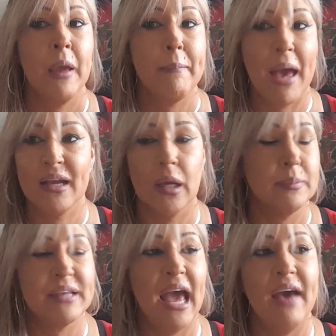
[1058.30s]

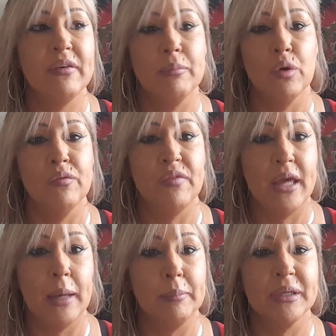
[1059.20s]
backups, I haven't moved
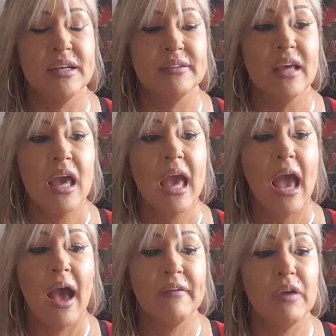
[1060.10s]
them because
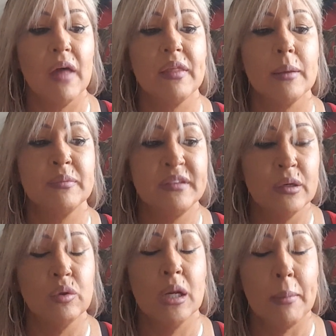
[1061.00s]
I've got them
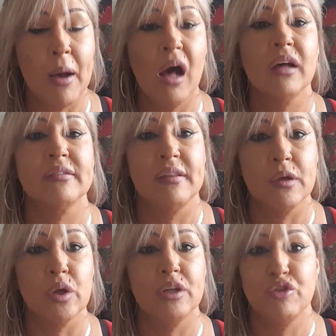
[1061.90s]
sealed in a box and
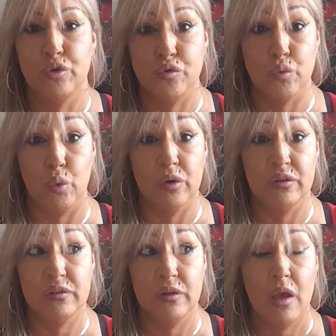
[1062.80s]
they're in 2
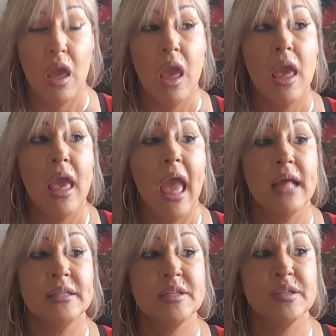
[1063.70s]
drawers.
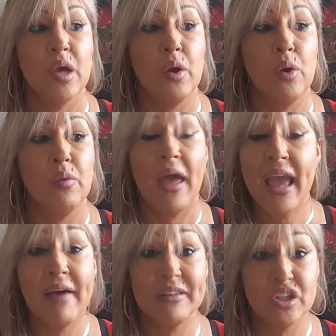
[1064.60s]
And so they
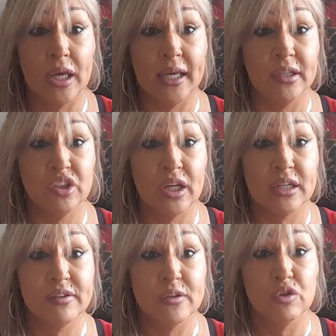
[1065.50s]
haven't changed. I
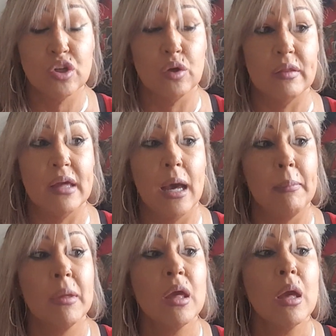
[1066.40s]
can still show you
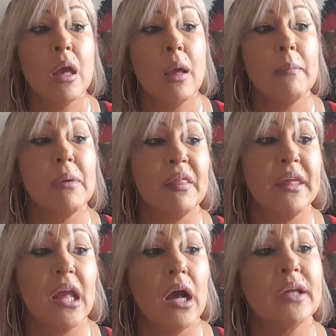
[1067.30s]
them. But
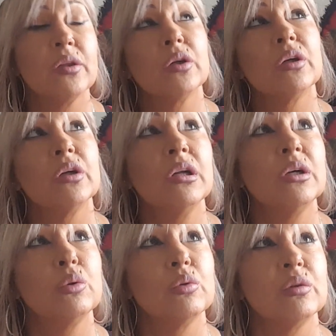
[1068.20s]
the other,
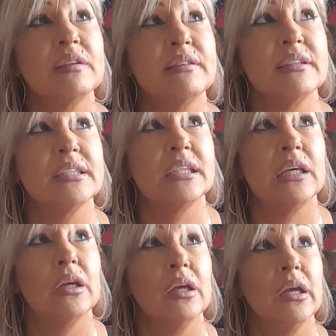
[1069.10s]
let's see,